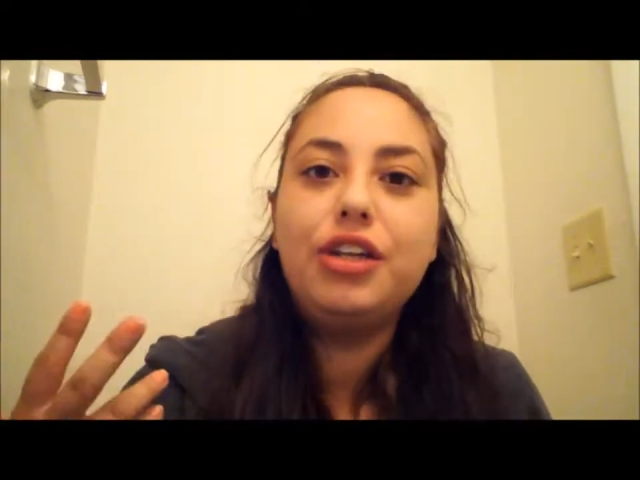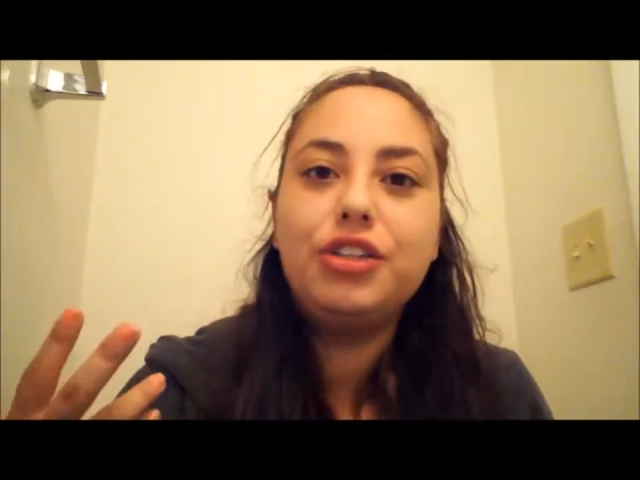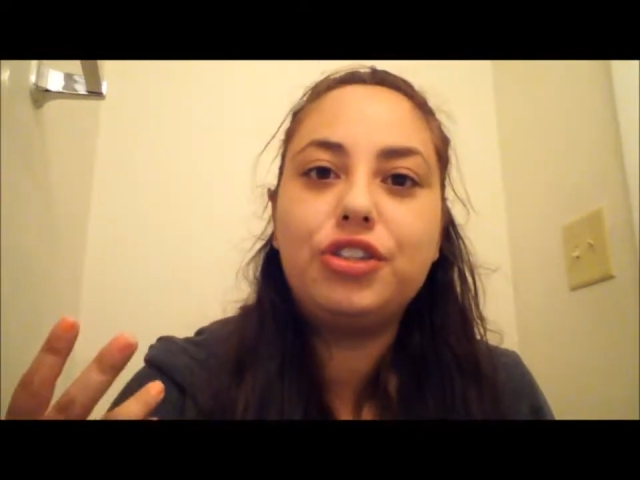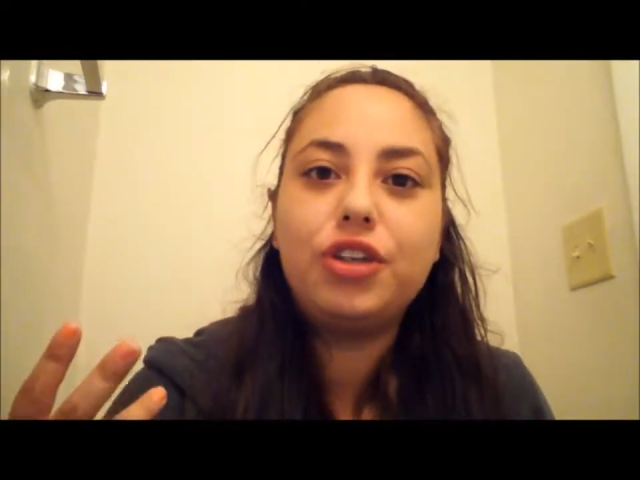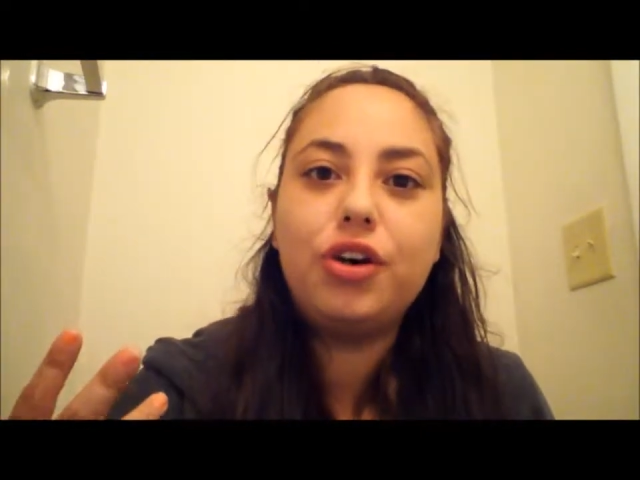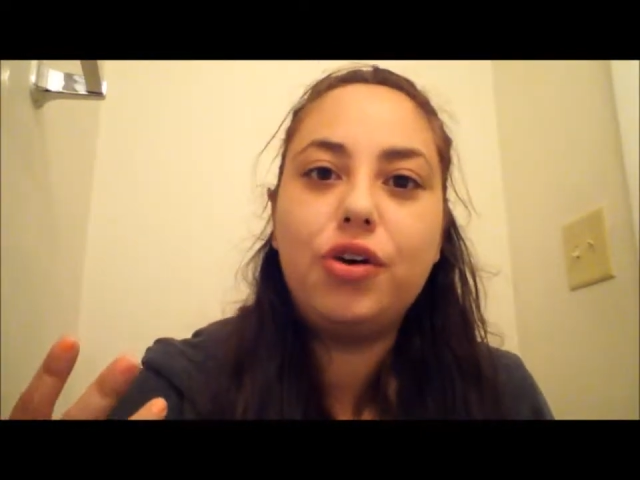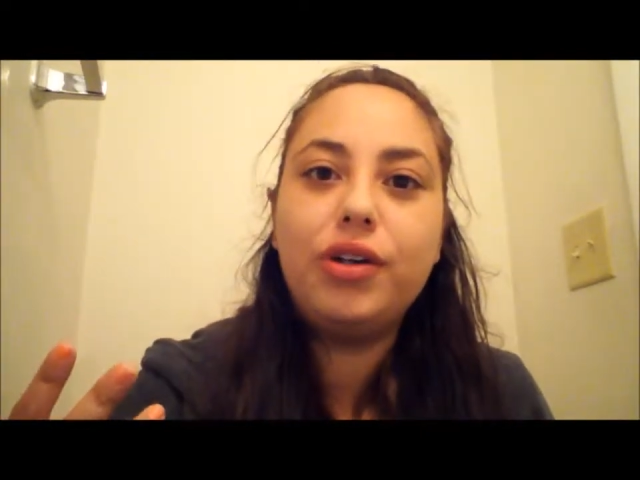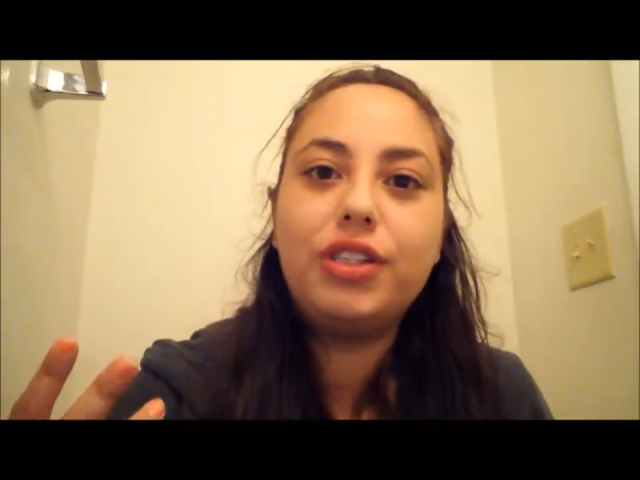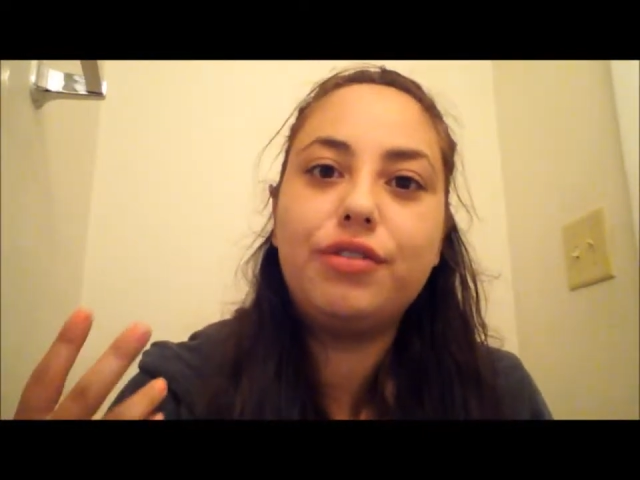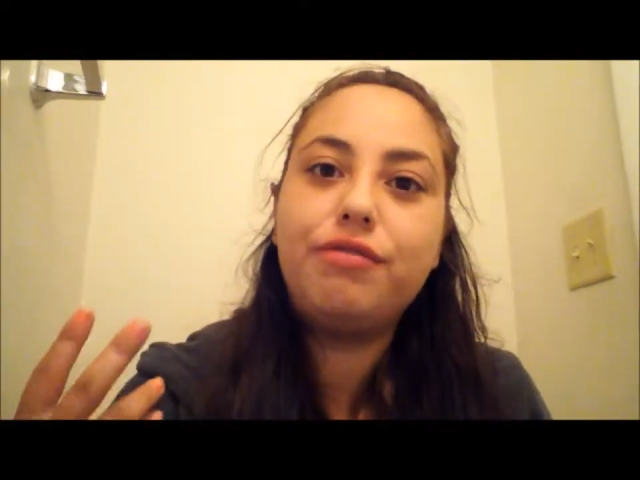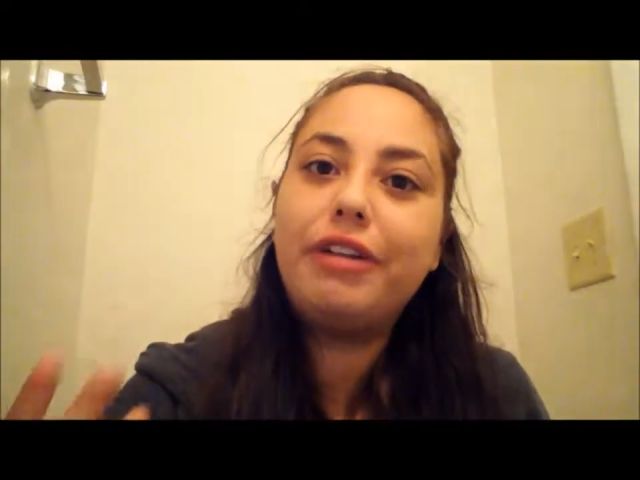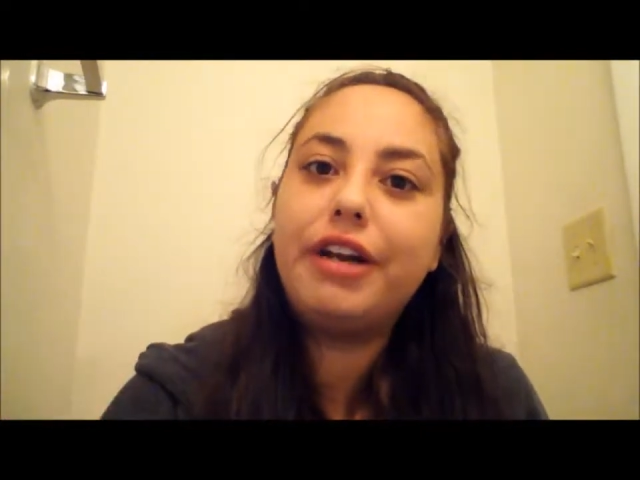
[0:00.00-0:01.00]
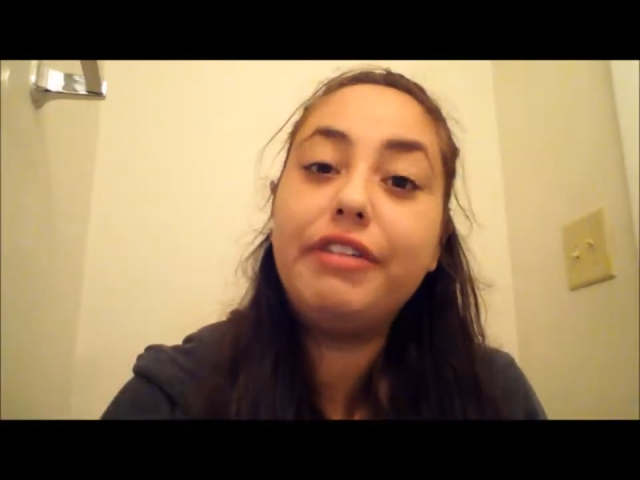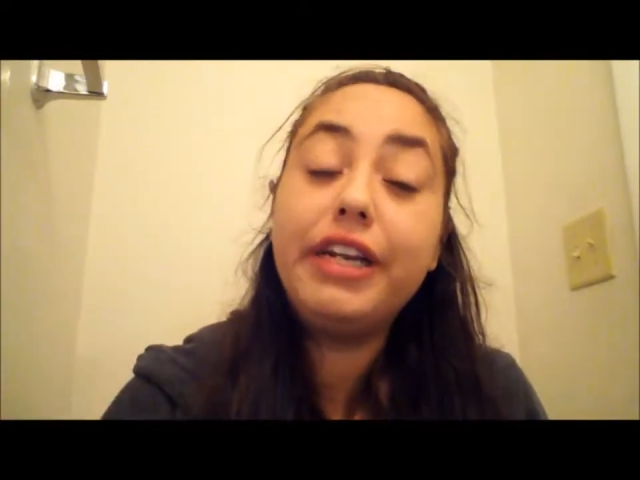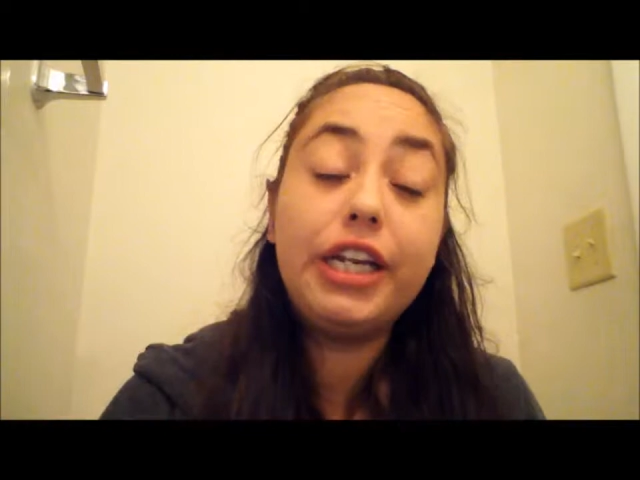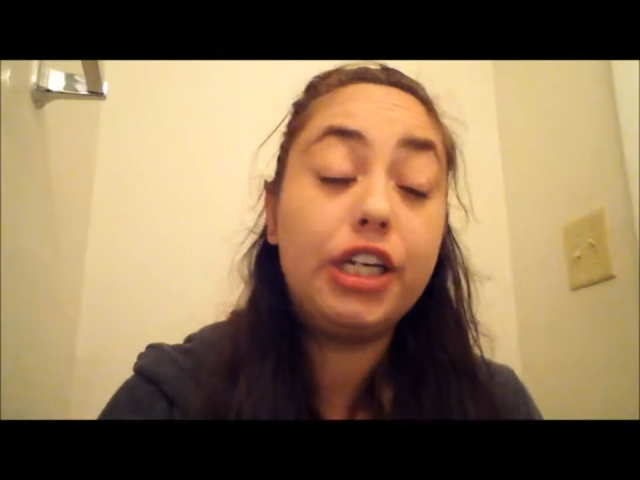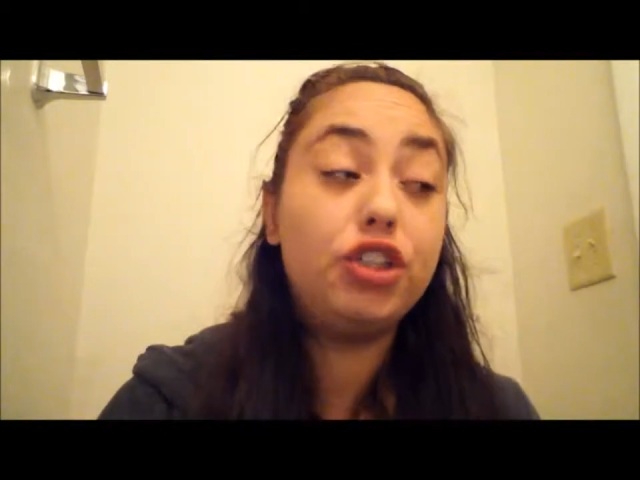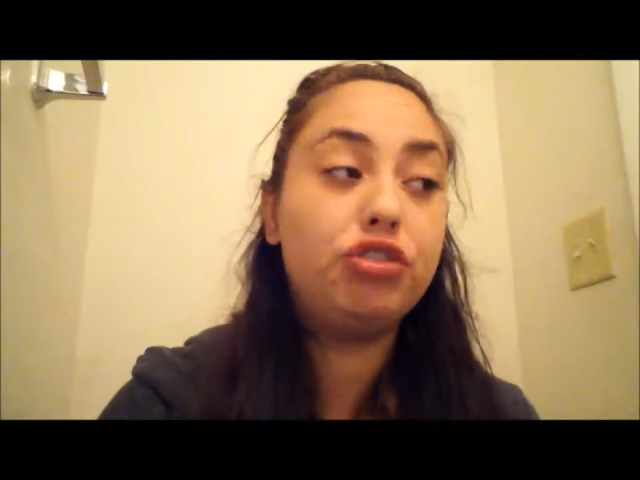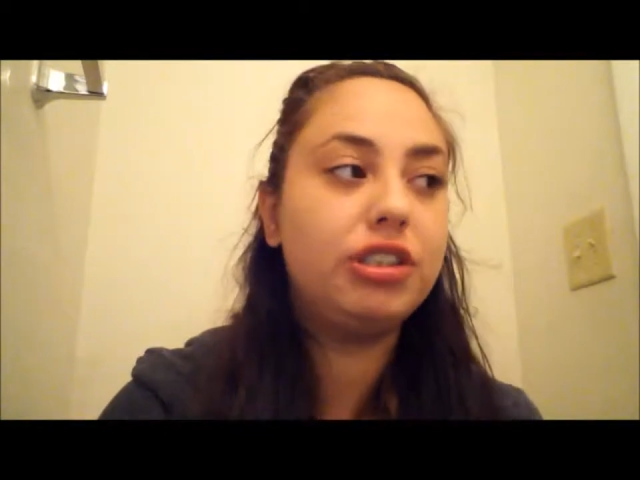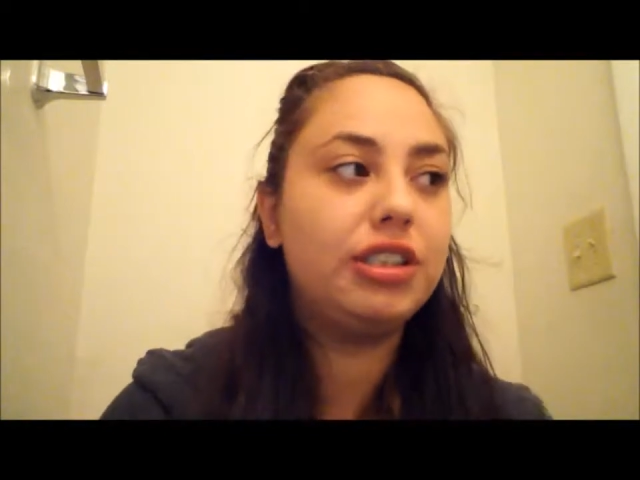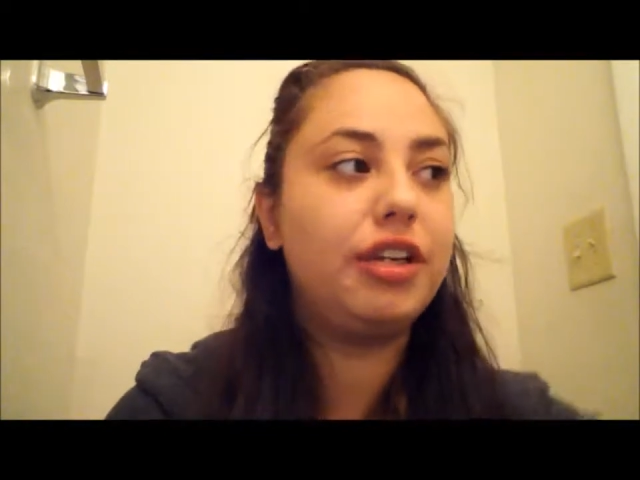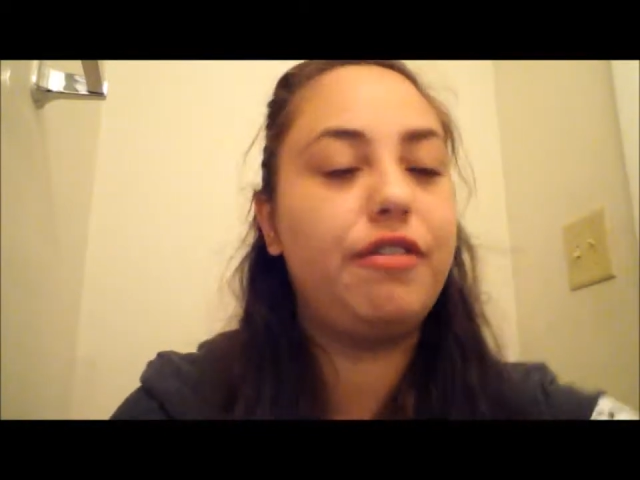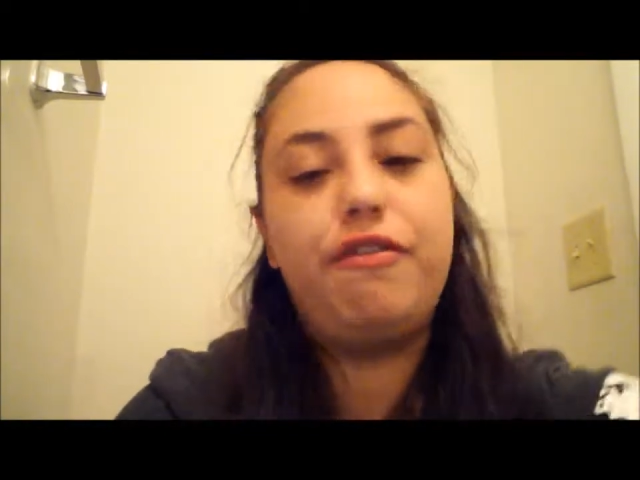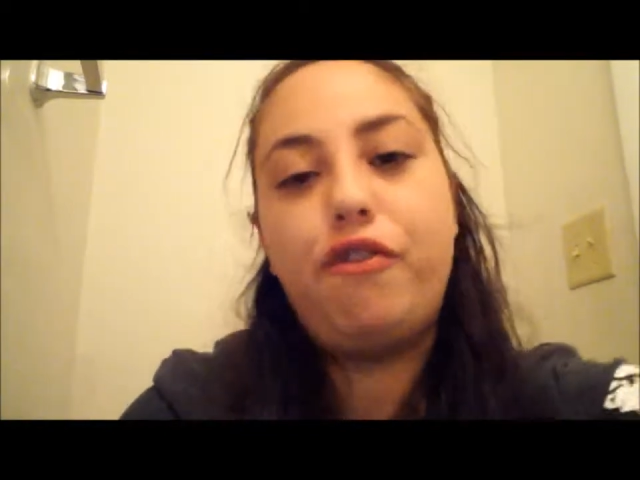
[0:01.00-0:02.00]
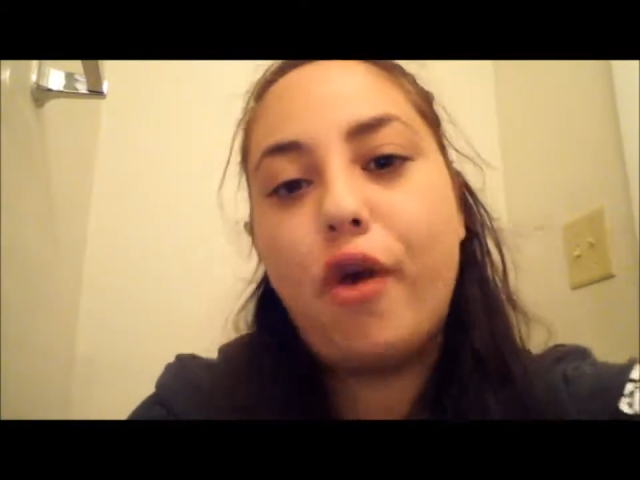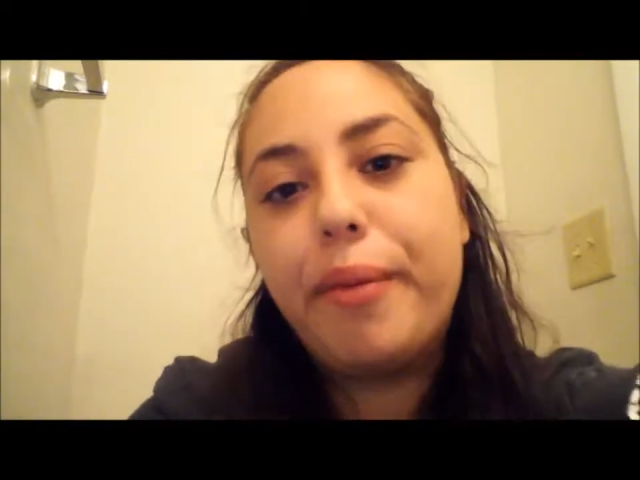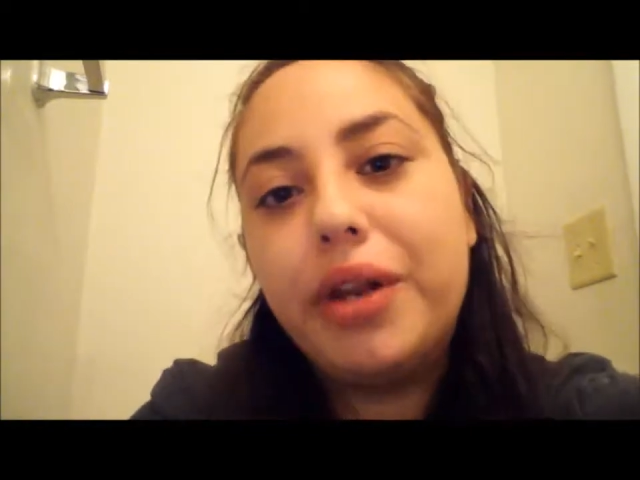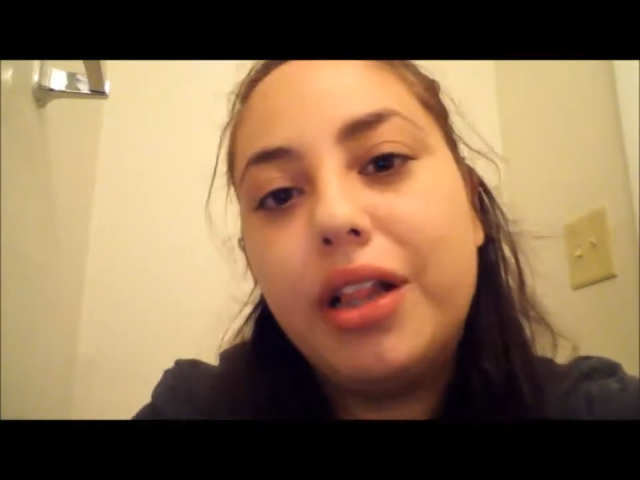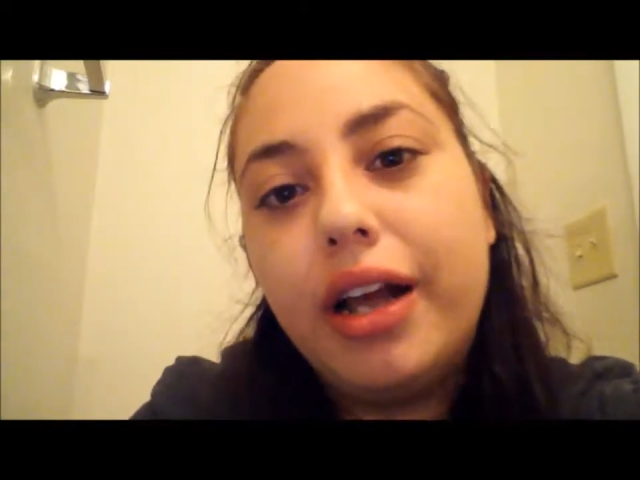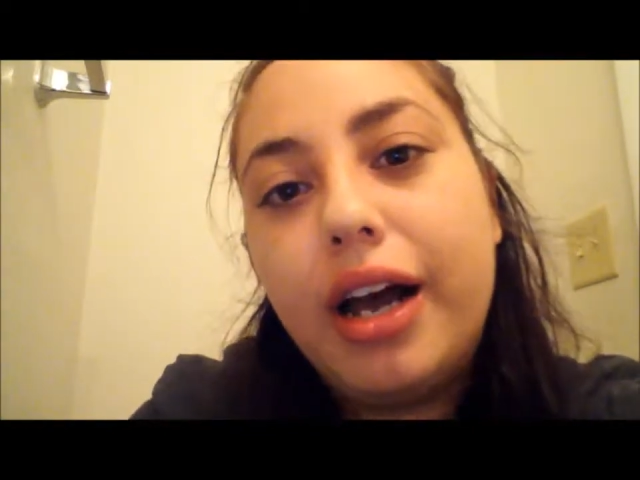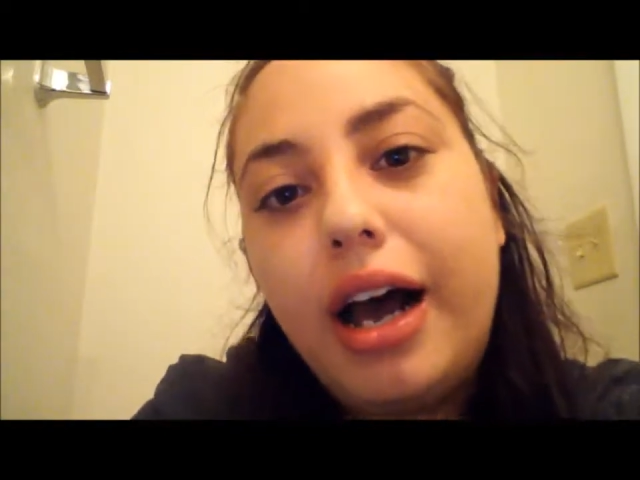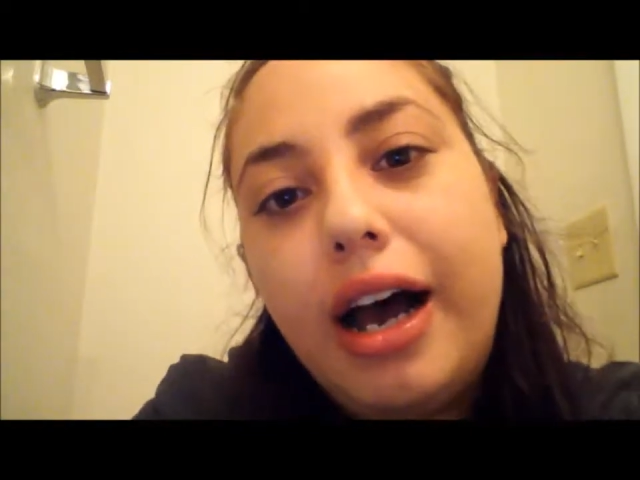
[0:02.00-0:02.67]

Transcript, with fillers: So it's a very interesting formula.